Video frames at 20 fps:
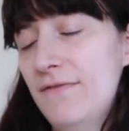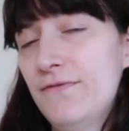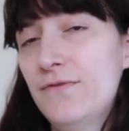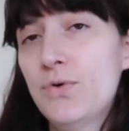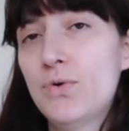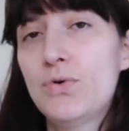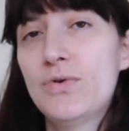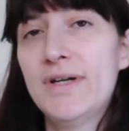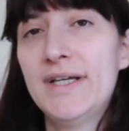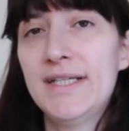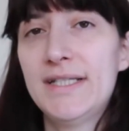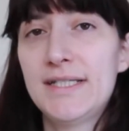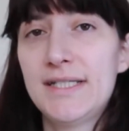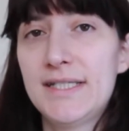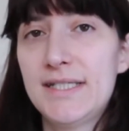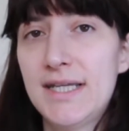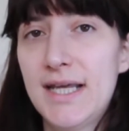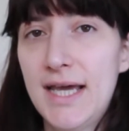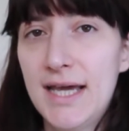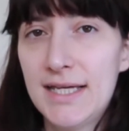for
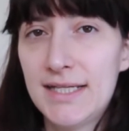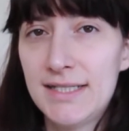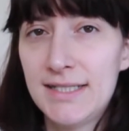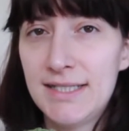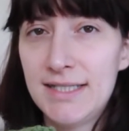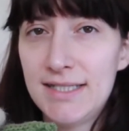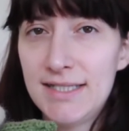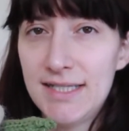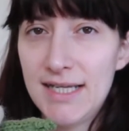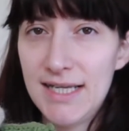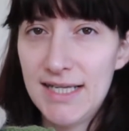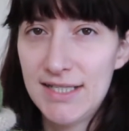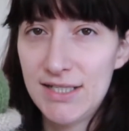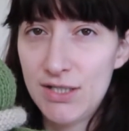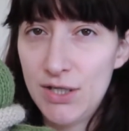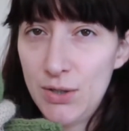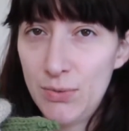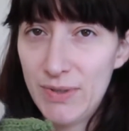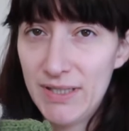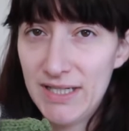it, and he's
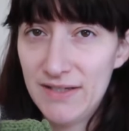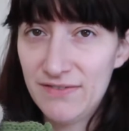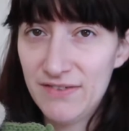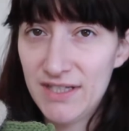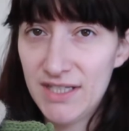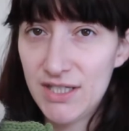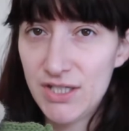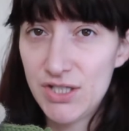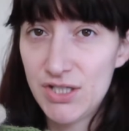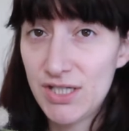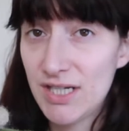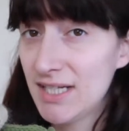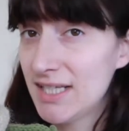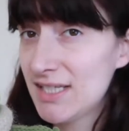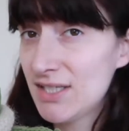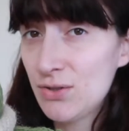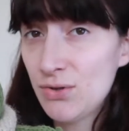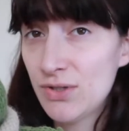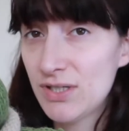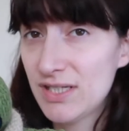nowhere near finished and
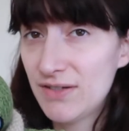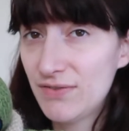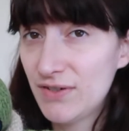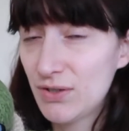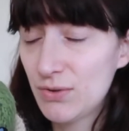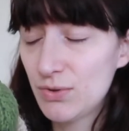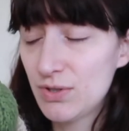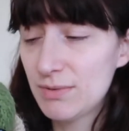he's not difficult